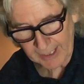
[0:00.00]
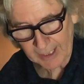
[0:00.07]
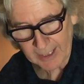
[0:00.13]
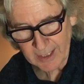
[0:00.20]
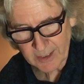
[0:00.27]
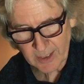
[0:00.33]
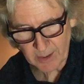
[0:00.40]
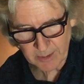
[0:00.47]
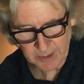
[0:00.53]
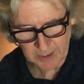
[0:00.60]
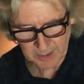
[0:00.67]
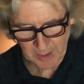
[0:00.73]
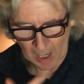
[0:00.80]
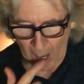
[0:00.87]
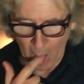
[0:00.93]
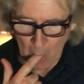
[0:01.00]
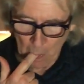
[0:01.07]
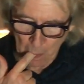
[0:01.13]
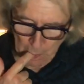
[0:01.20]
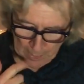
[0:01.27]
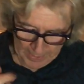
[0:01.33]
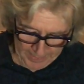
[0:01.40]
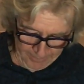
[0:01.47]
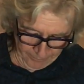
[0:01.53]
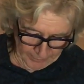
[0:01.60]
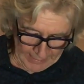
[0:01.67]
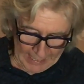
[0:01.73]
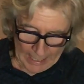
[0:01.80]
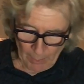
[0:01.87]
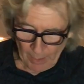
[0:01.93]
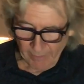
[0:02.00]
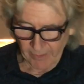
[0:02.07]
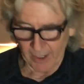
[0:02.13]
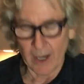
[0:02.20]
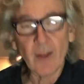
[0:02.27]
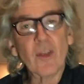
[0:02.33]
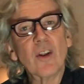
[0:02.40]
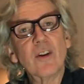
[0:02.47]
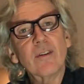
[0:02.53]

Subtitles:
in ketosis. However, the